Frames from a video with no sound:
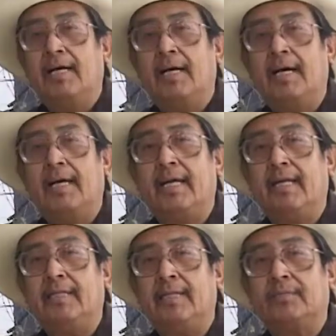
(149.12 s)

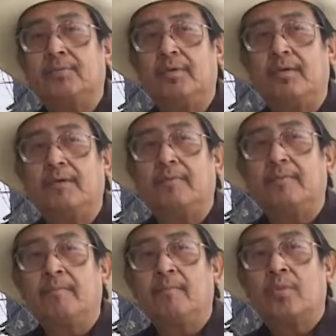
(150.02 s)
And that's where
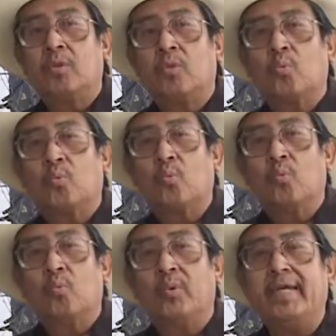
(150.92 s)

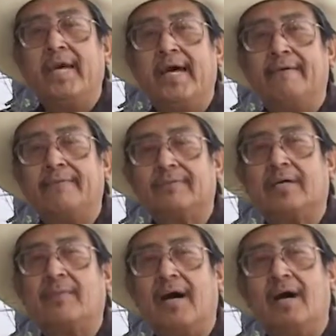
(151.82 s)
we have
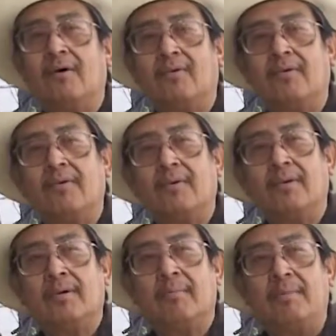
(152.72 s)
somehow
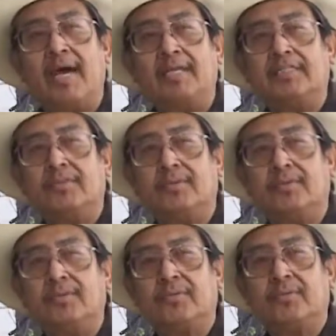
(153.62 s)
managed
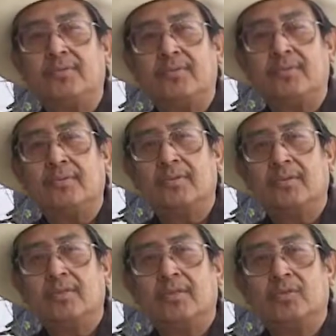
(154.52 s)
to
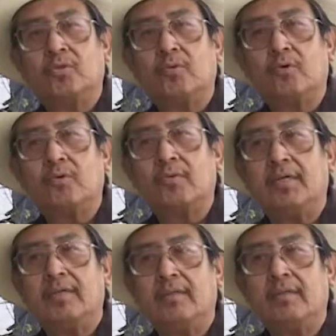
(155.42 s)
work
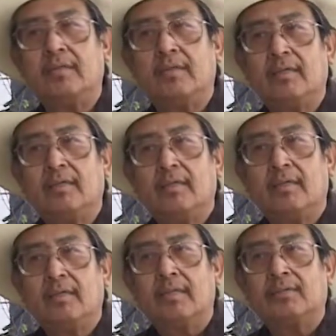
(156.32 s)
with
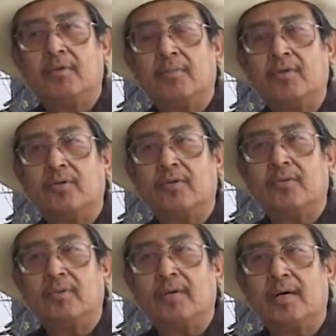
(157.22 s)
the
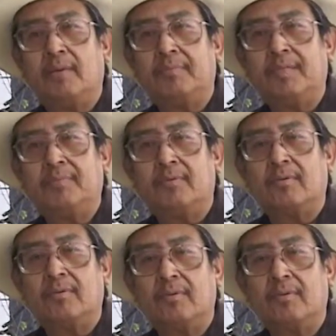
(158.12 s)
ceremonial people.